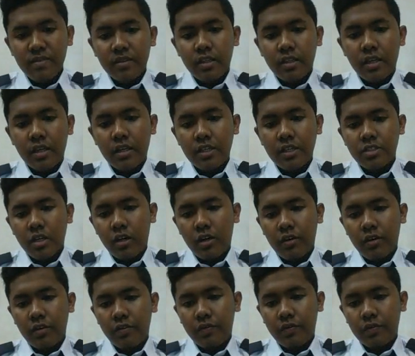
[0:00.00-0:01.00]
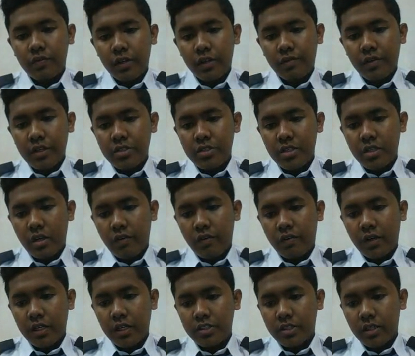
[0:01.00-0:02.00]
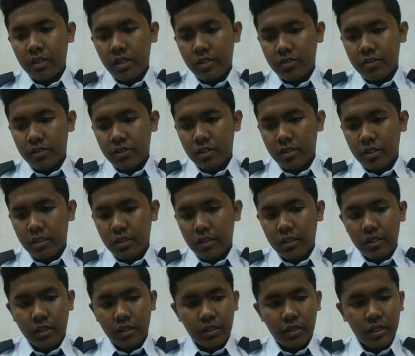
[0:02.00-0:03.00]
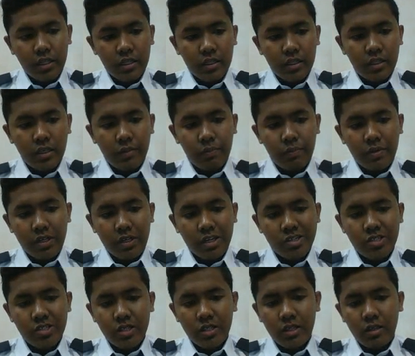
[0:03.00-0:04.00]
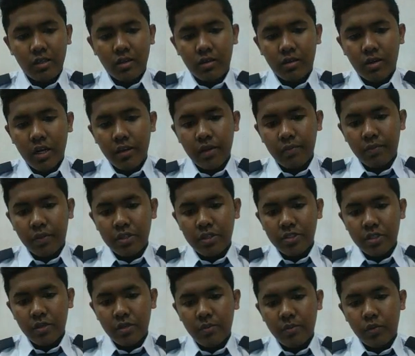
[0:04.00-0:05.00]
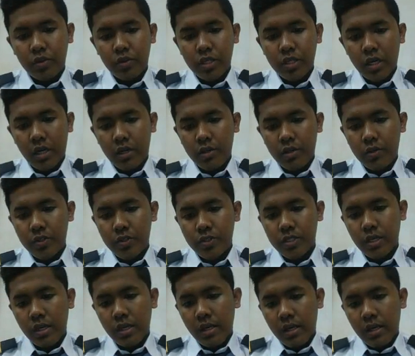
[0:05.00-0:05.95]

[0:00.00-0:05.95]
The index of refraction of glass has a great application in a right prism, which are used